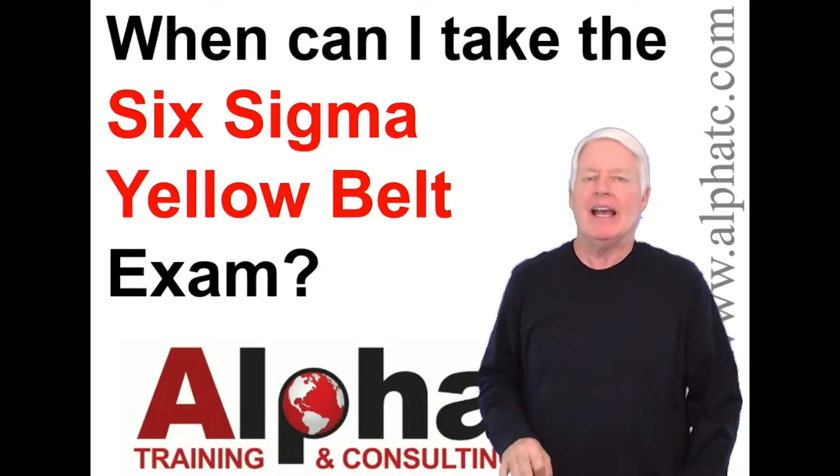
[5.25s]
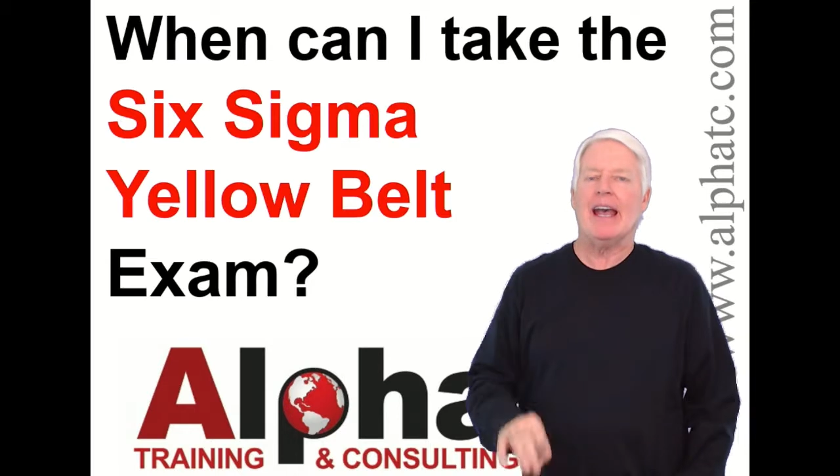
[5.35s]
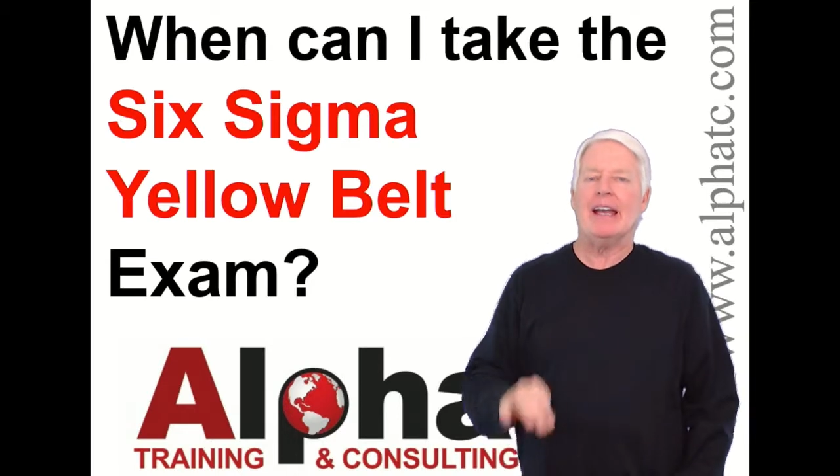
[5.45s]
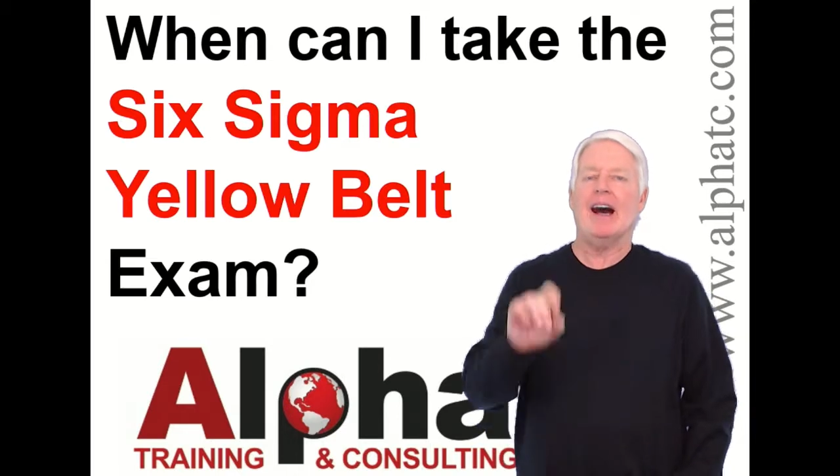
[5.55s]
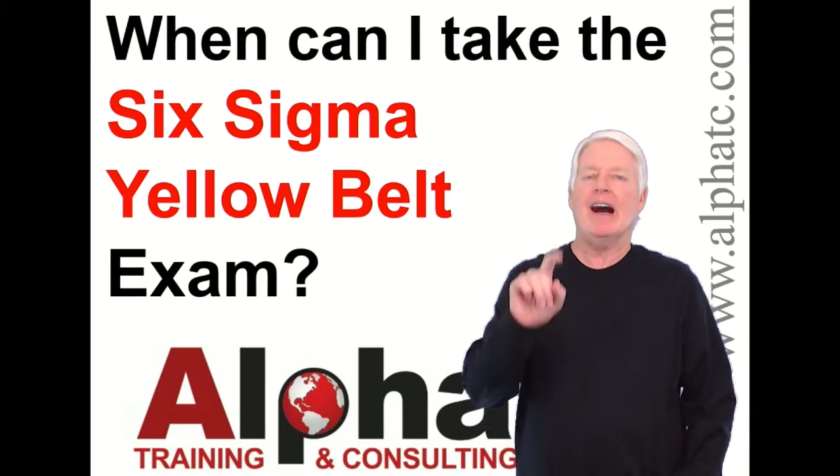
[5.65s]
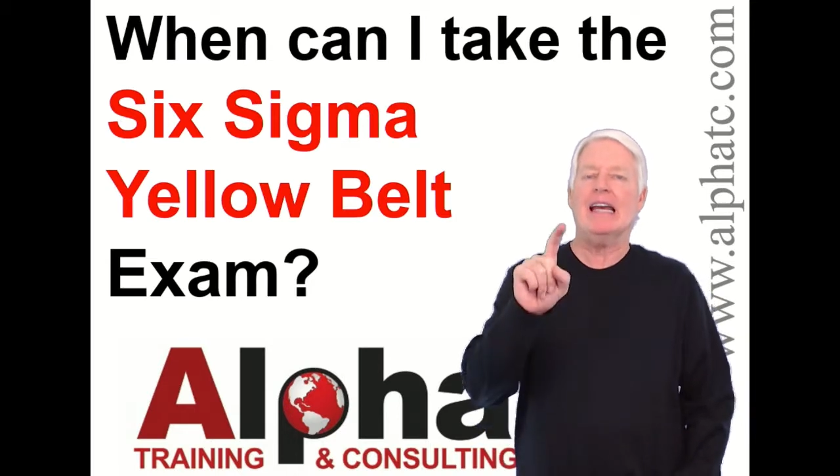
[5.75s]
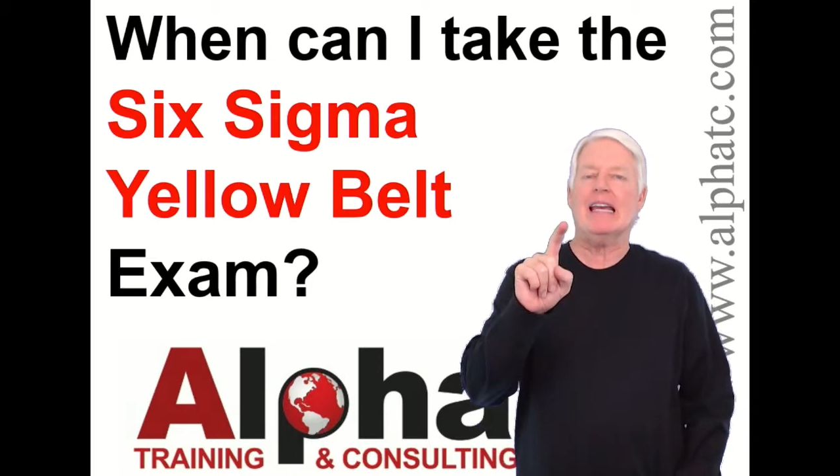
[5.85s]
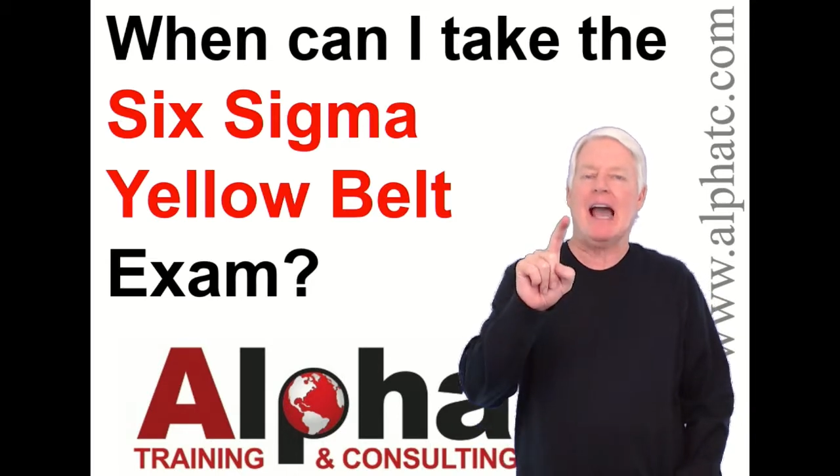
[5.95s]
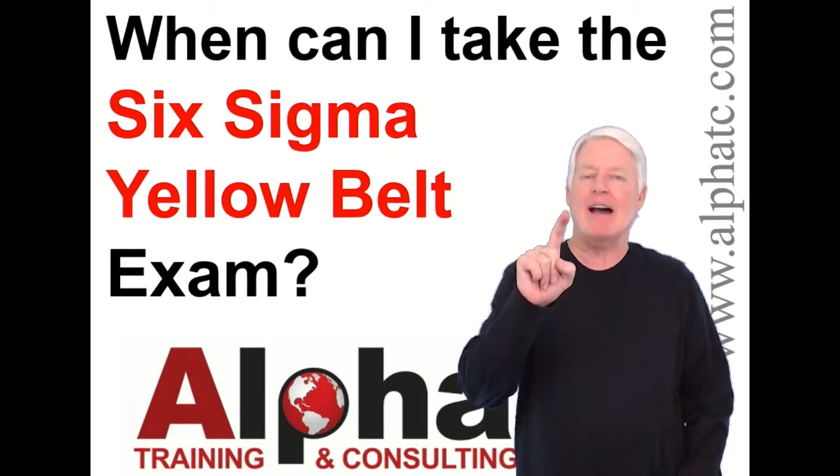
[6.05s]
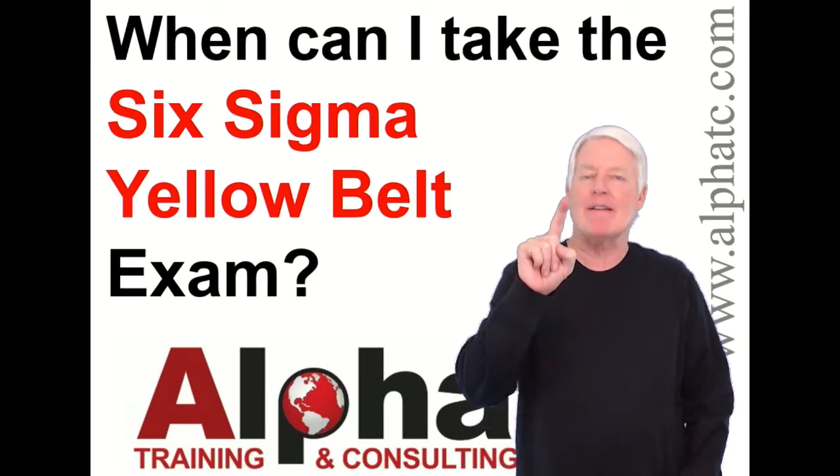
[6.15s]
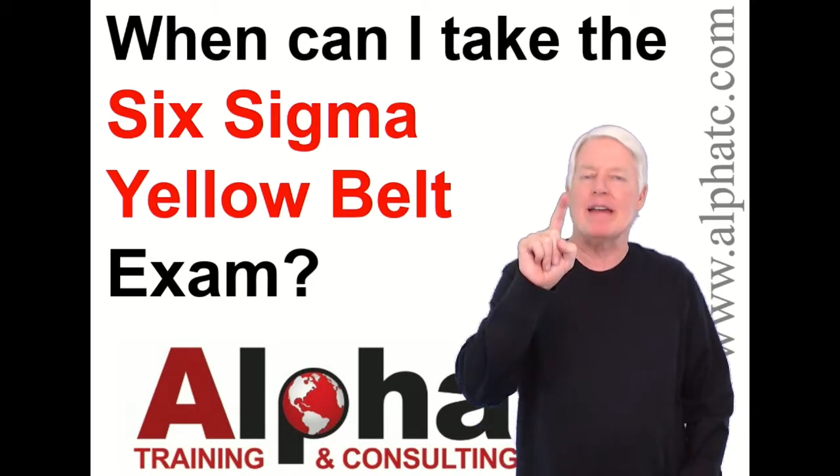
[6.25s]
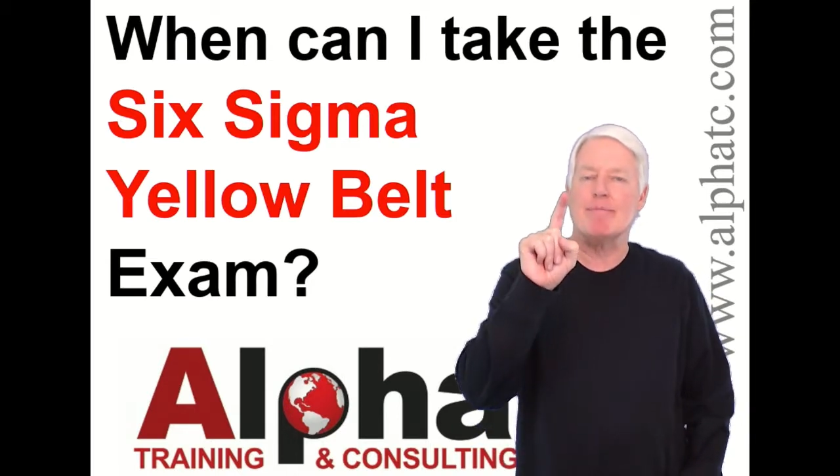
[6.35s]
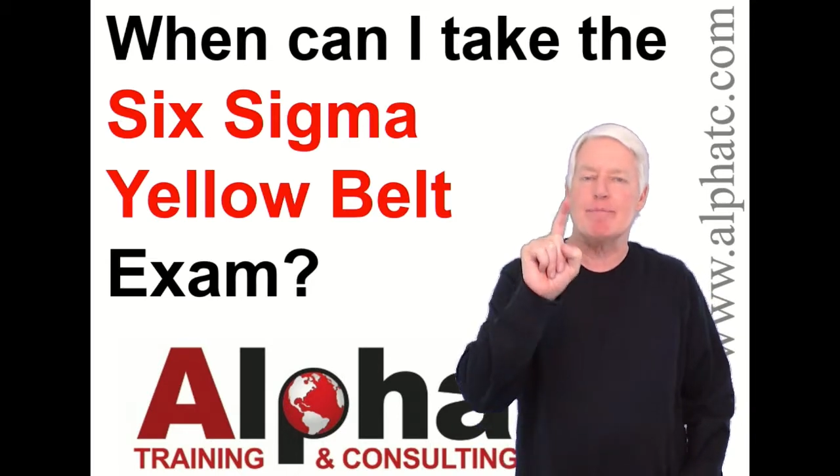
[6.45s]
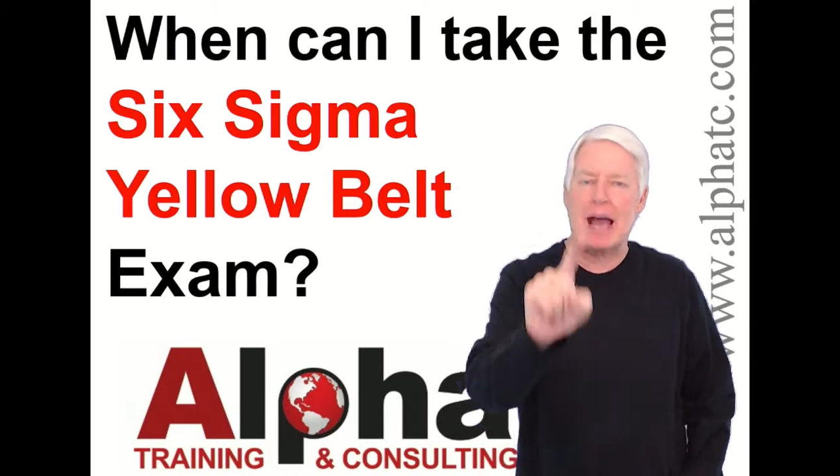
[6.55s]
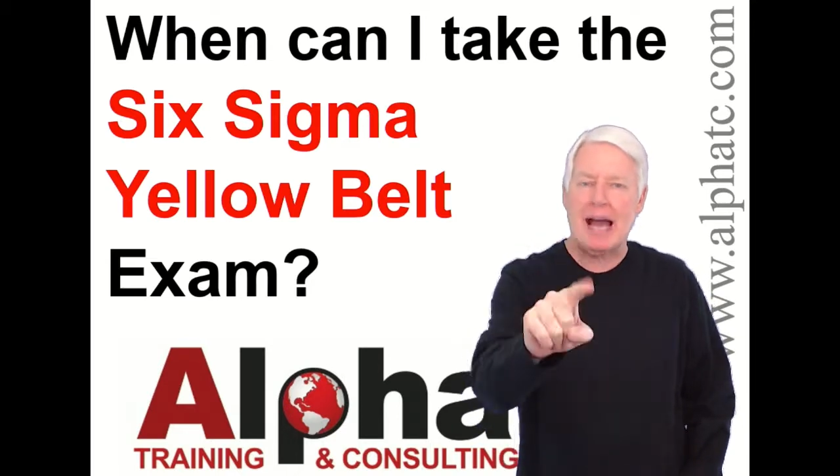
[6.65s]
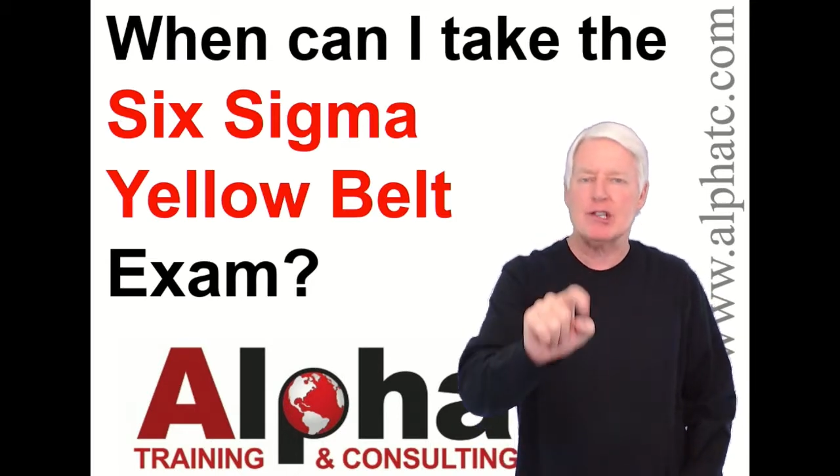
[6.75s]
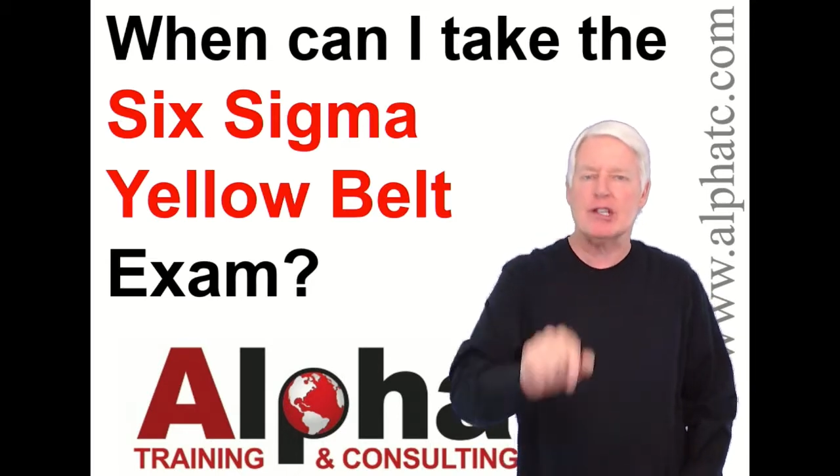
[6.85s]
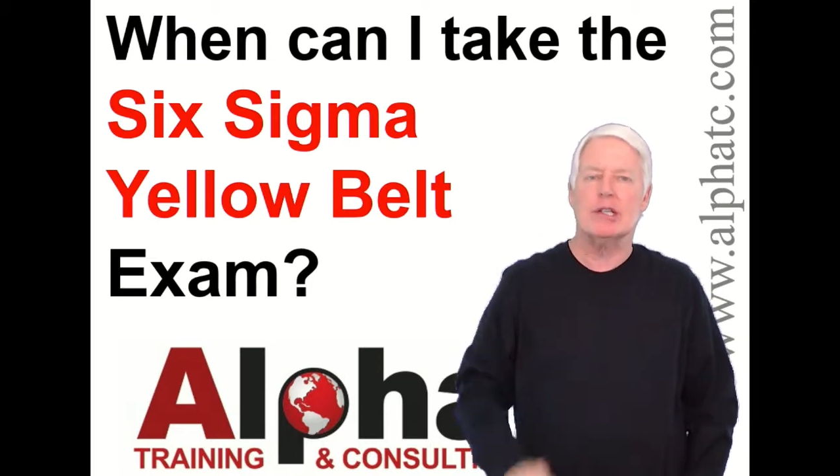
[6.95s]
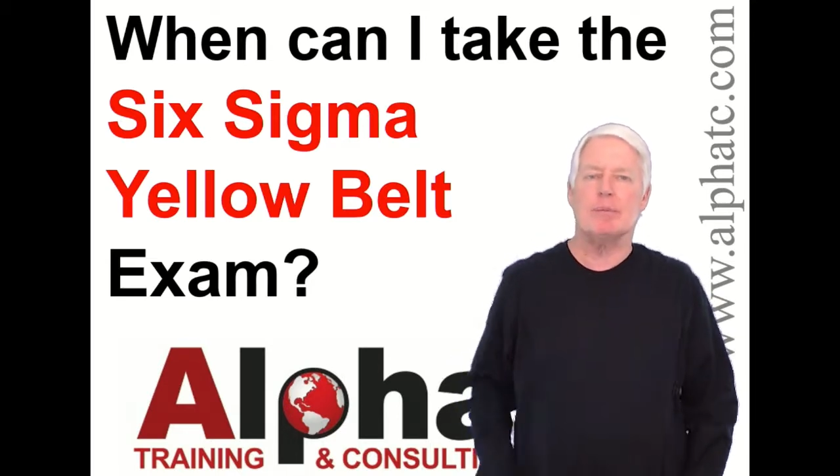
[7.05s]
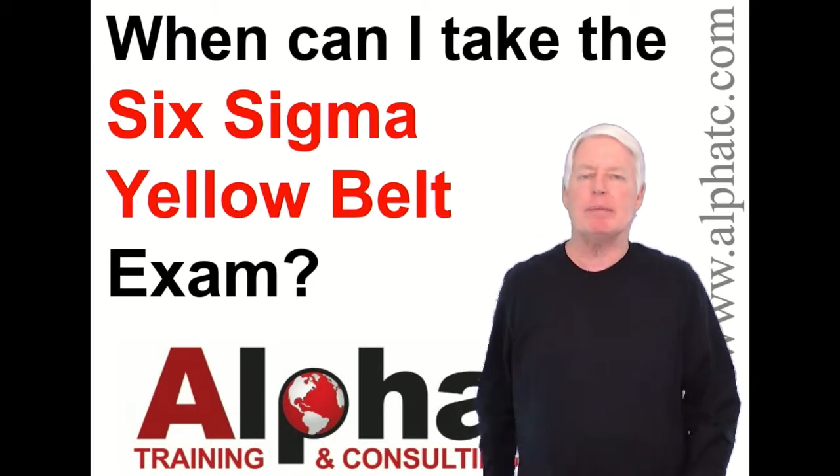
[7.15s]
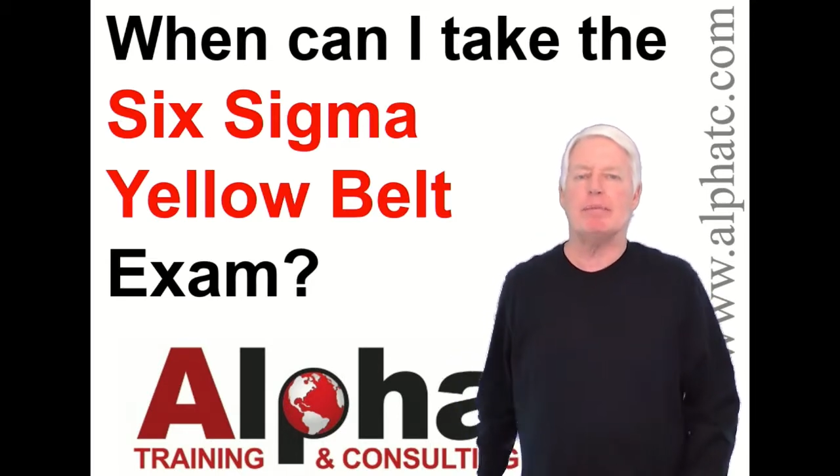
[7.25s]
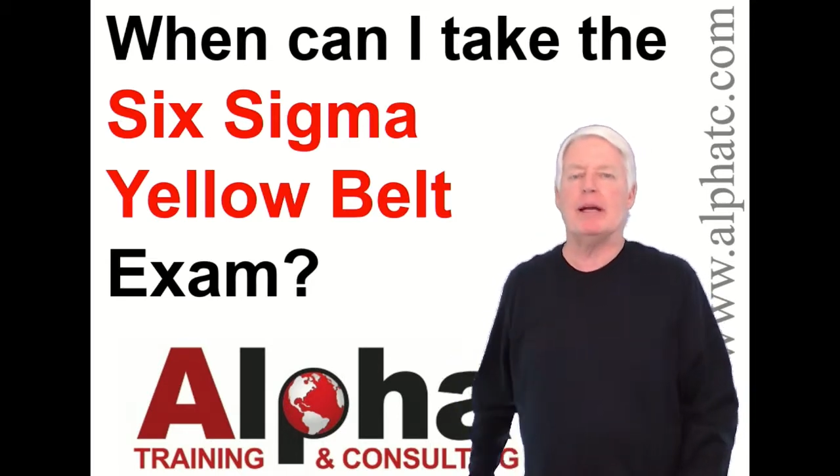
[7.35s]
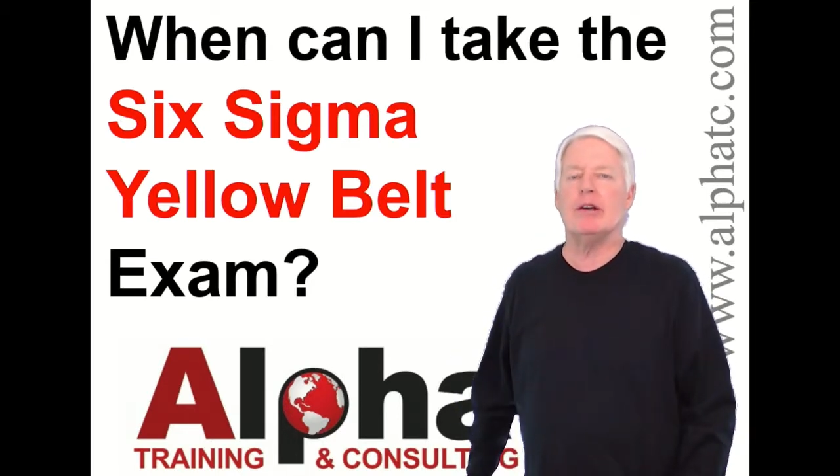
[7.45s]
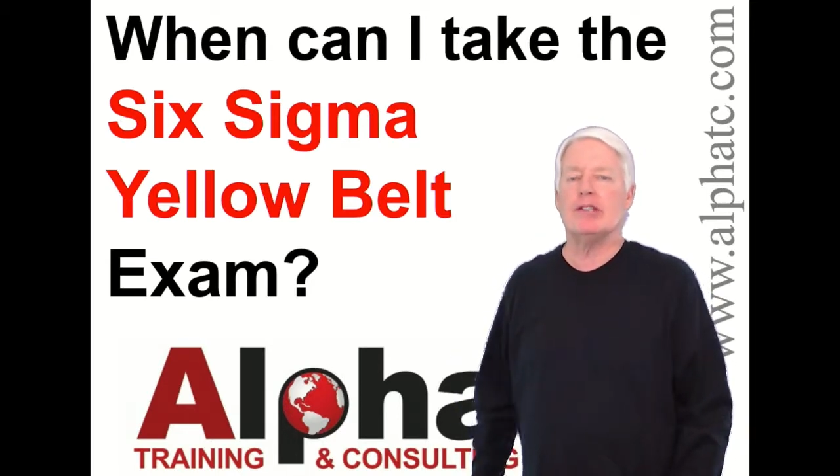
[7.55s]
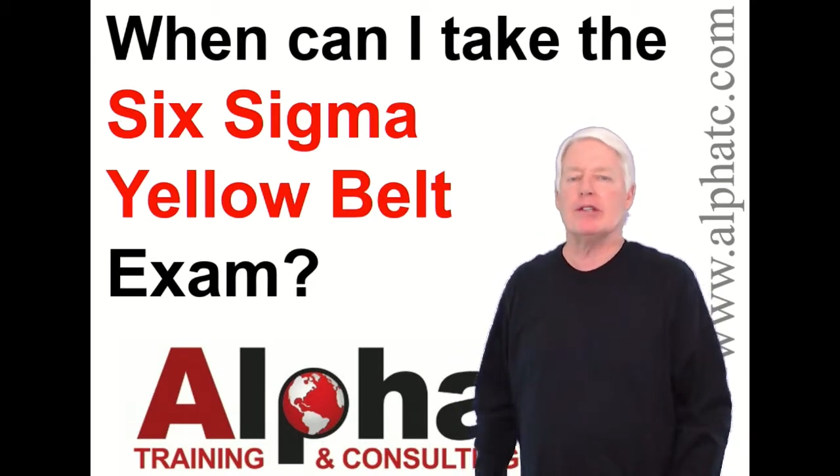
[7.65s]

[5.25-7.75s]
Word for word: and I have a passion to prepare